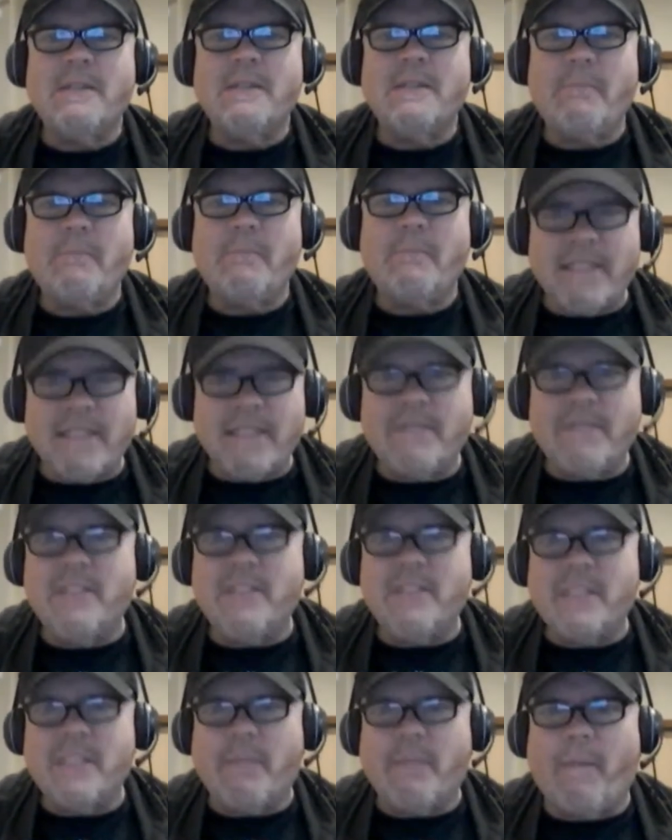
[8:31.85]
Massive
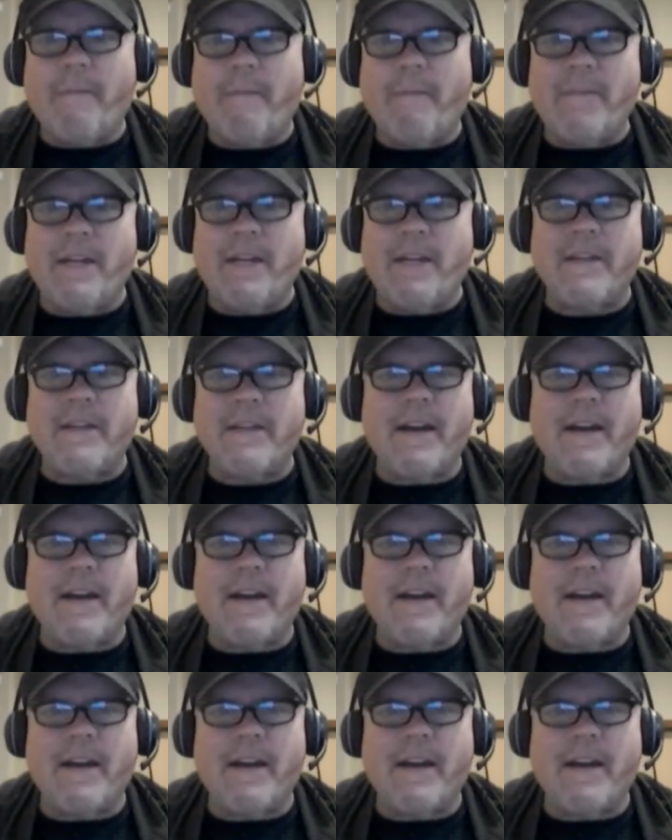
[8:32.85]
disappointment.